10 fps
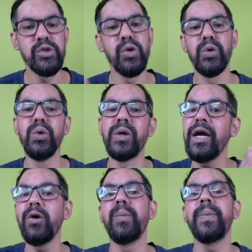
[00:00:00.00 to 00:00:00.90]
so you
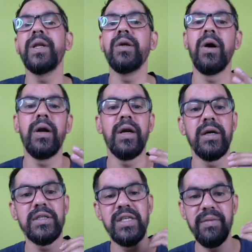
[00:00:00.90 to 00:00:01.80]
can open
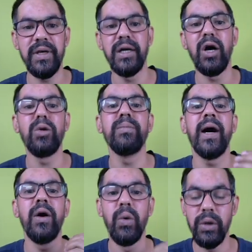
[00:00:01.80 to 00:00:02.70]
your saving account
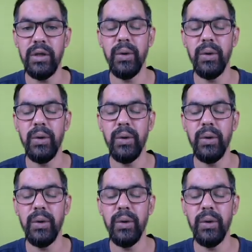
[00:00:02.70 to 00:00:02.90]
by own.